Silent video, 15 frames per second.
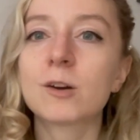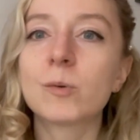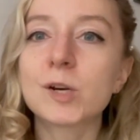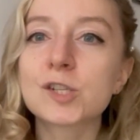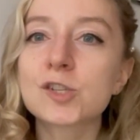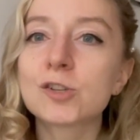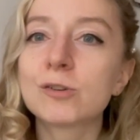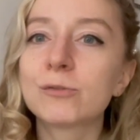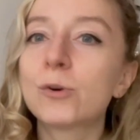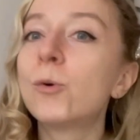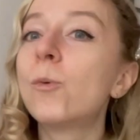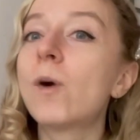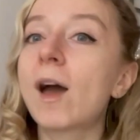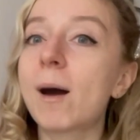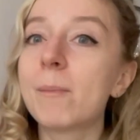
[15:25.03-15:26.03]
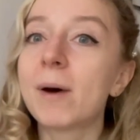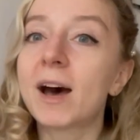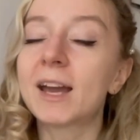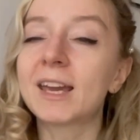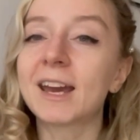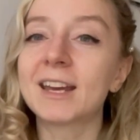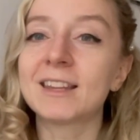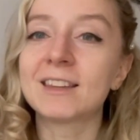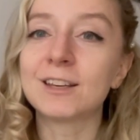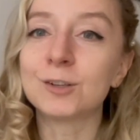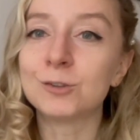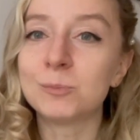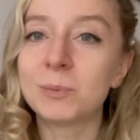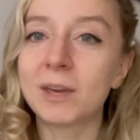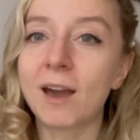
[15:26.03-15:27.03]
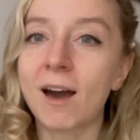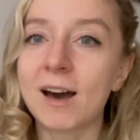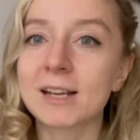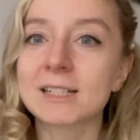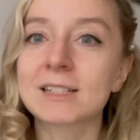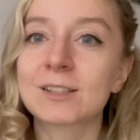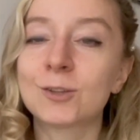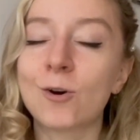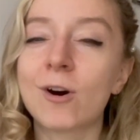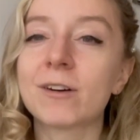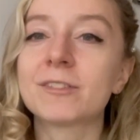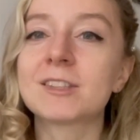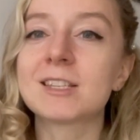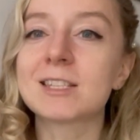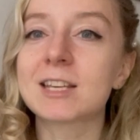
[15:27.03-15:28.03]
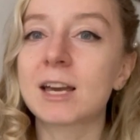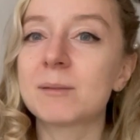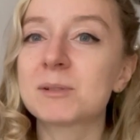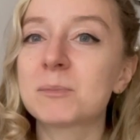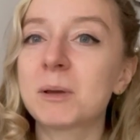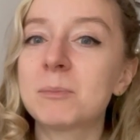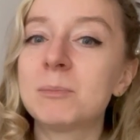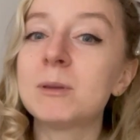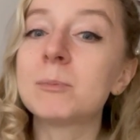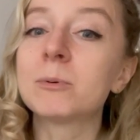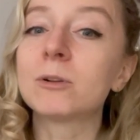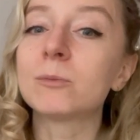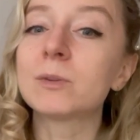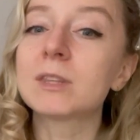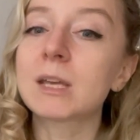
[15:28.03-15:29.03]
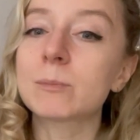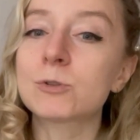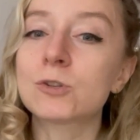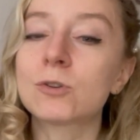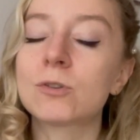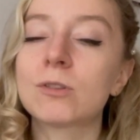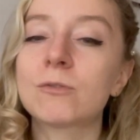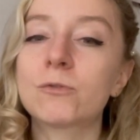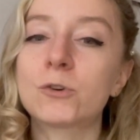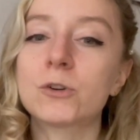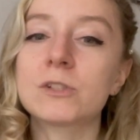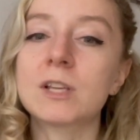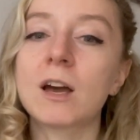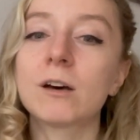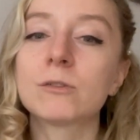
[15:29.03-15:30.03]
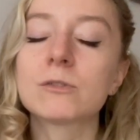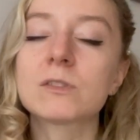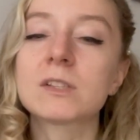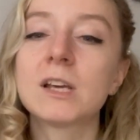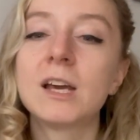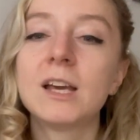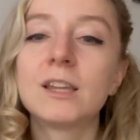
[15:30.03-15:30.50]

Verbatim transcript: Question of who am I think could be asked oftentimes by people with Neptune in the first house.